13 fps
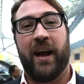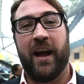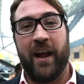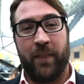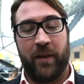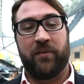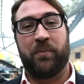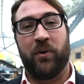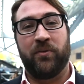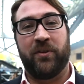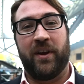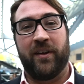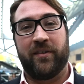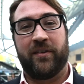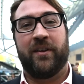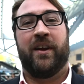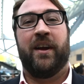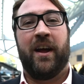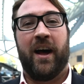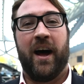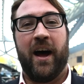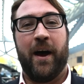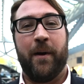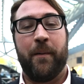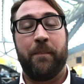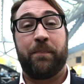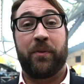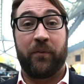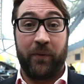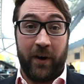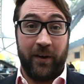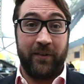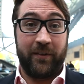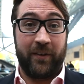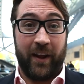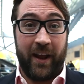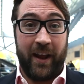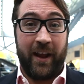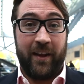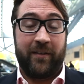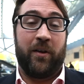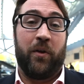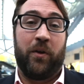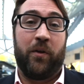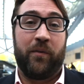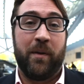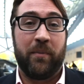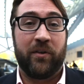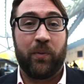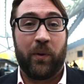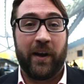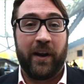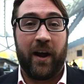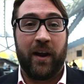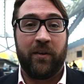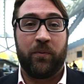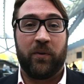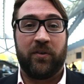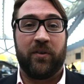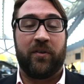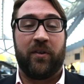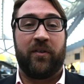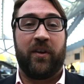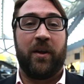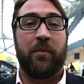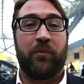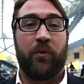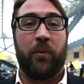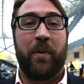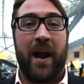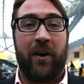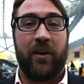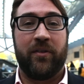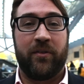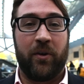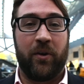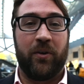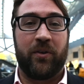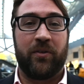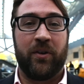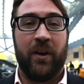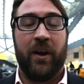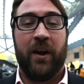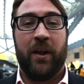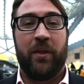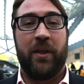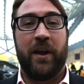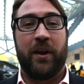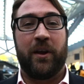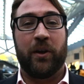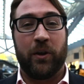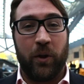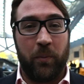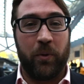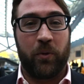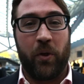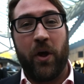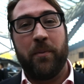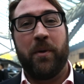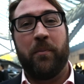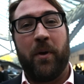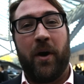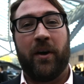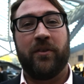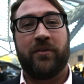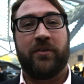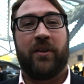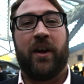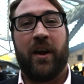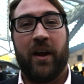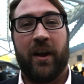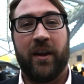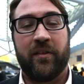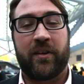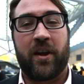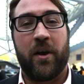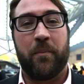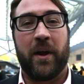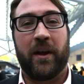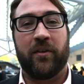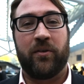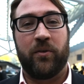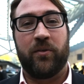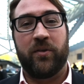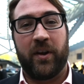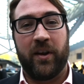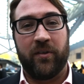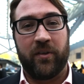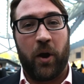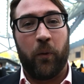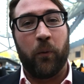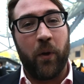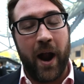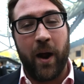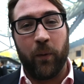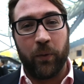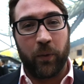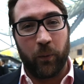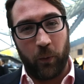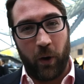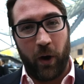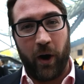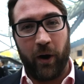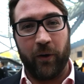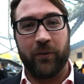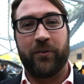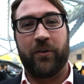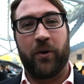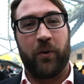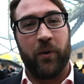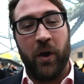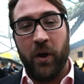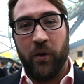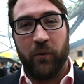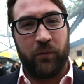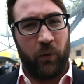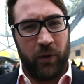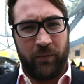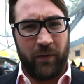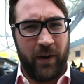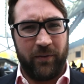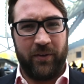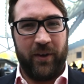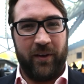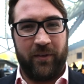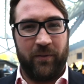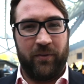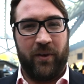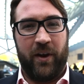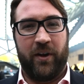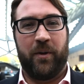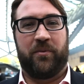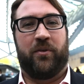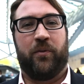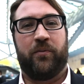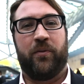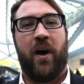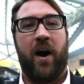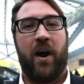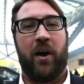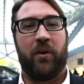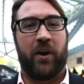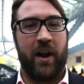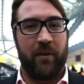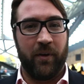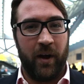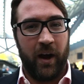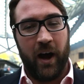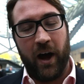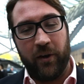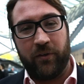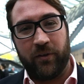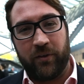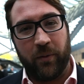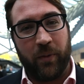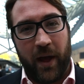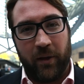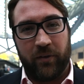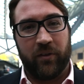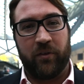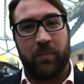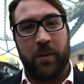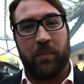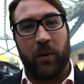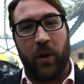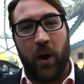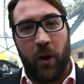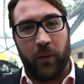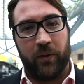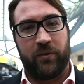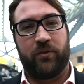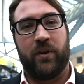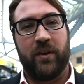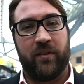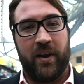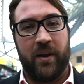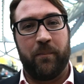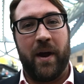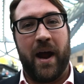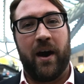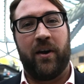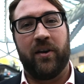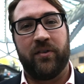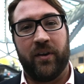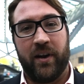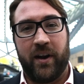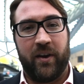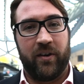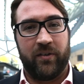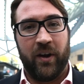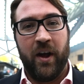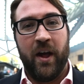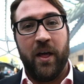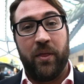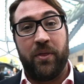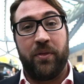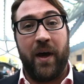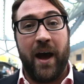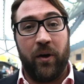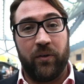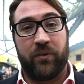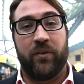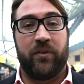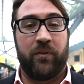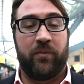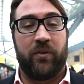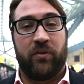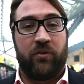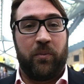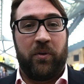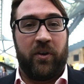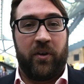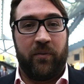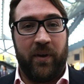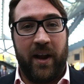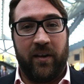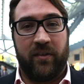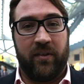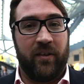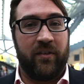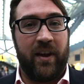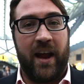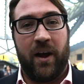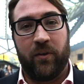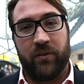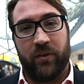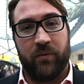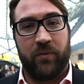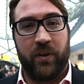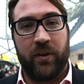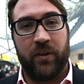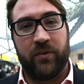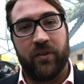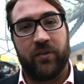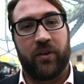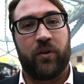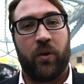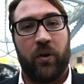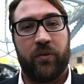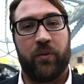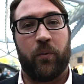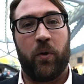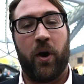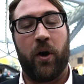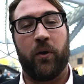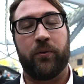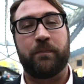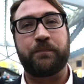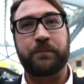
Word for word: in this process. Um, the first is on November 29th, which is the day before Paris talks. The Global Climate March uh, is coming to cities around the world. So 45 cities have signed up so far. We're going to have hundreds of thousands of people on the streets in Paris, and then there's thousands of distributed events in towns and villages across the world.